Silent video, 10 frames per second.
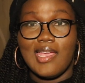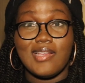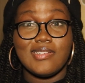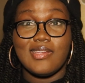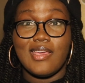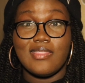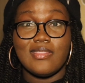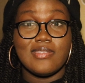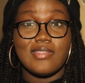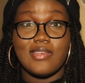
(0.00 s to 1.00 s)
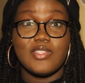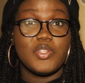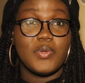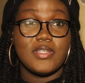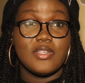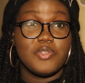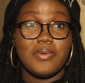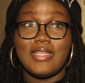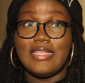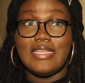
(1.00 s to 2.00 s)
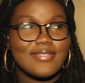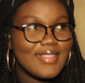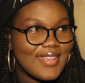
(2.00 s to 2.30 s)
Actually, I think this lighting situation is pretty lit.